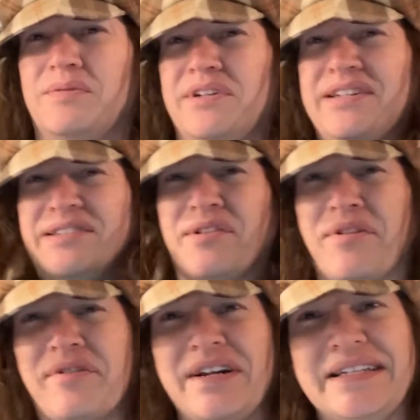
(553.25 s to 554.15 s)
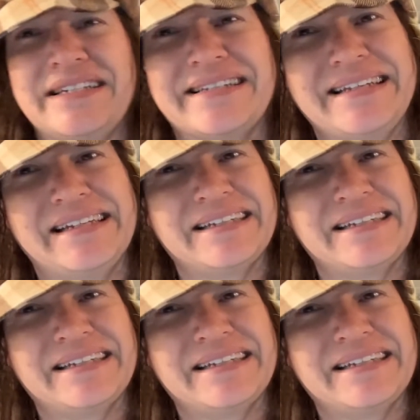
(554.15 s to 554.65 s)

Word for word: We're gonna get into the threads, you see.